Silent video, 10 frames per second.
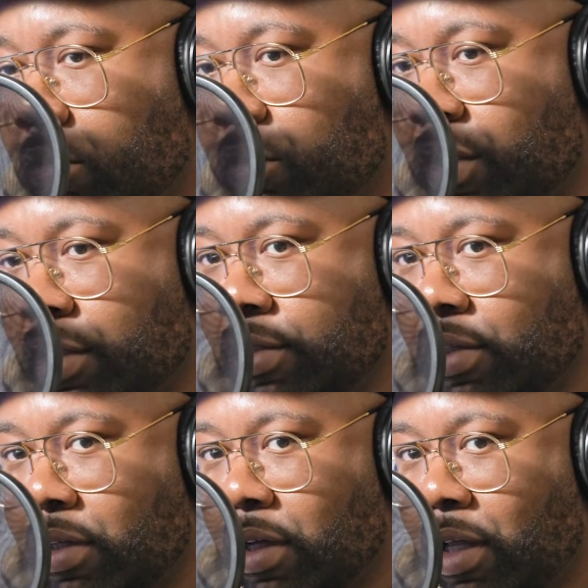Because
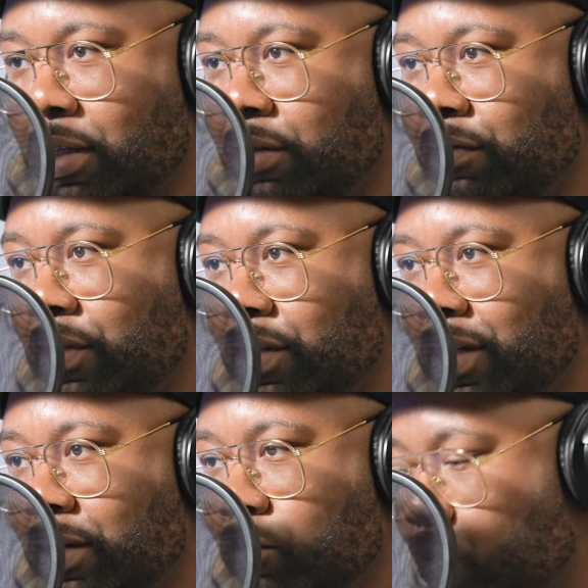I lived
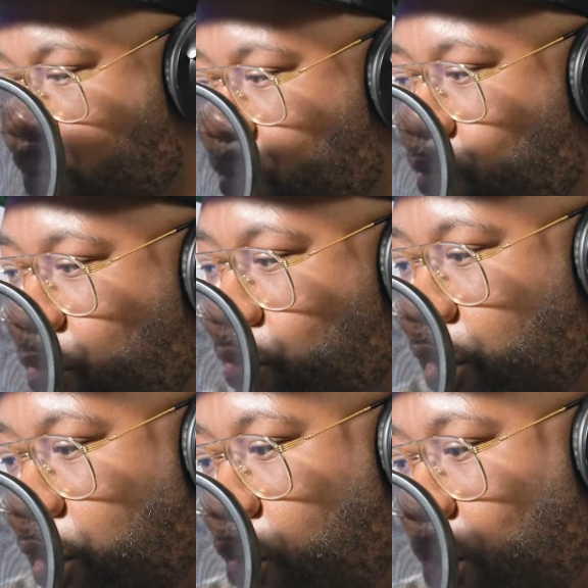in what we
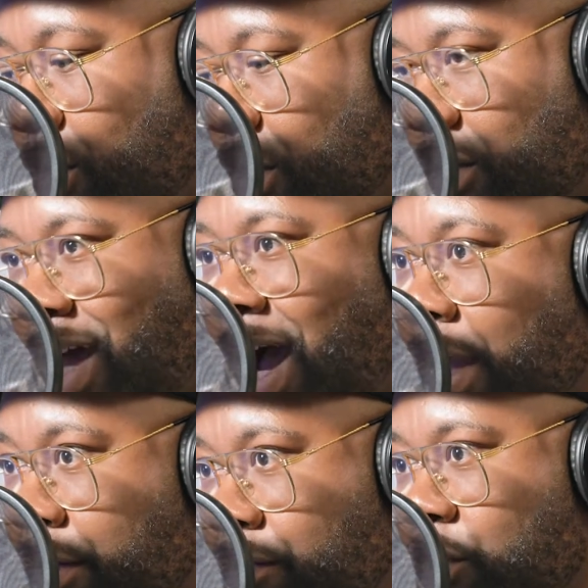would call the
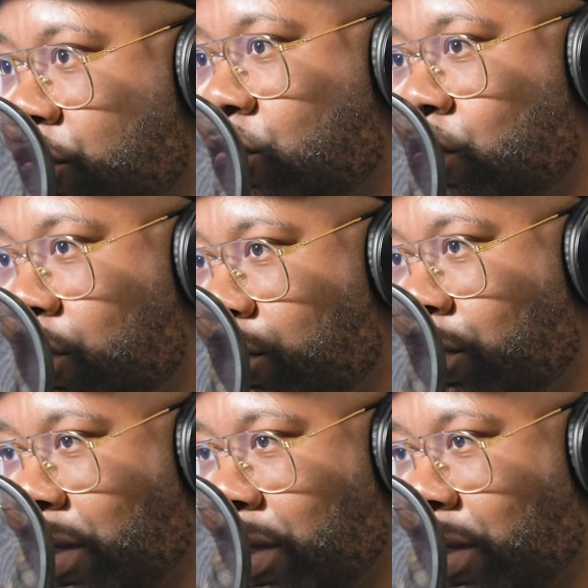eye of the storm.